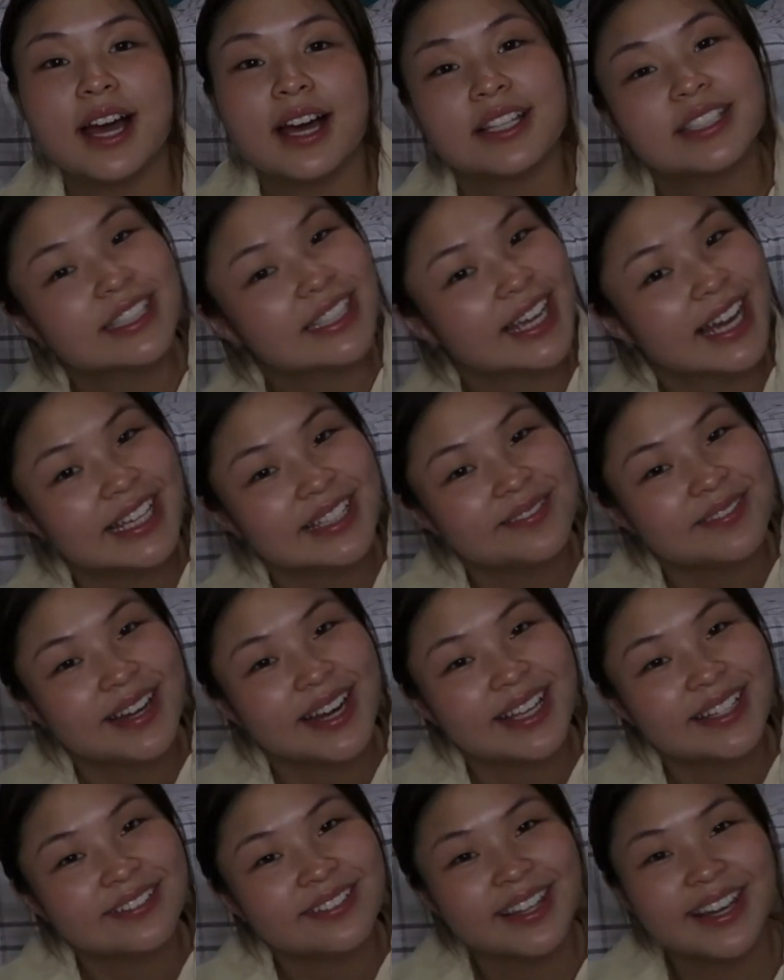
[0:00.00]
I'll see you guys in my
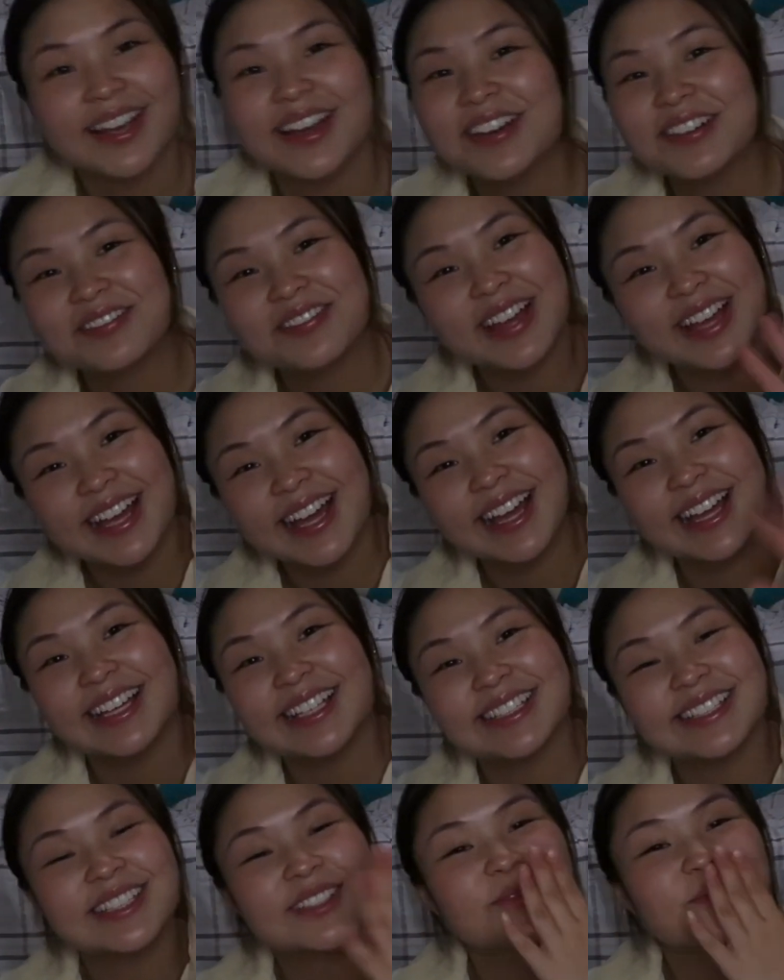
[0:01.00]
next video. Bye
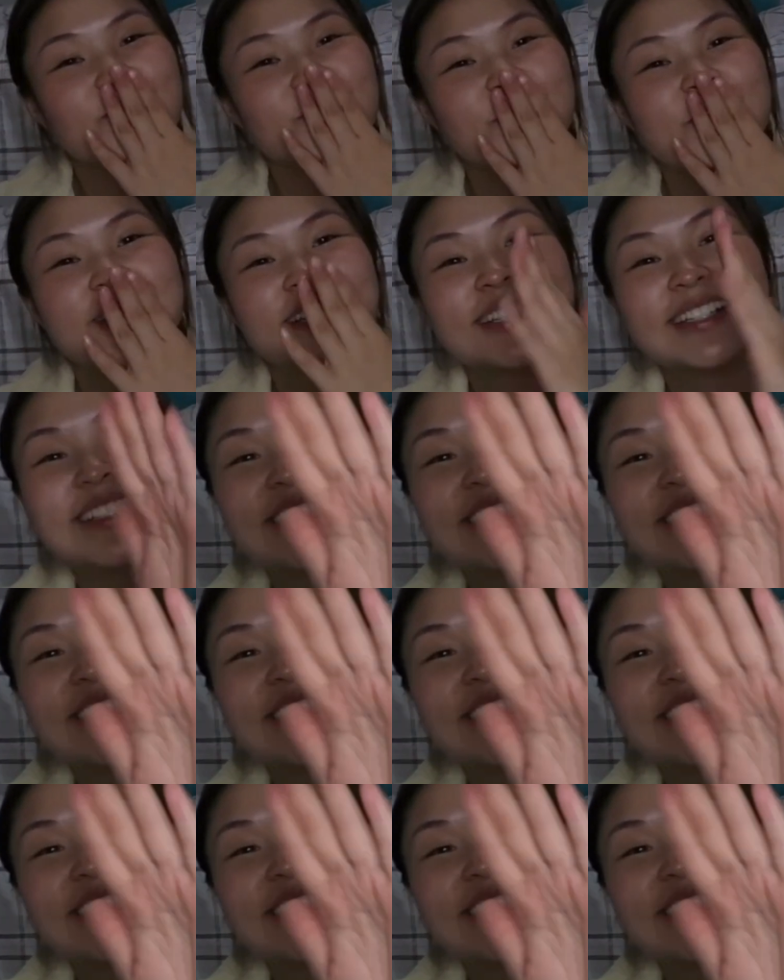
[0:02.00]
guys.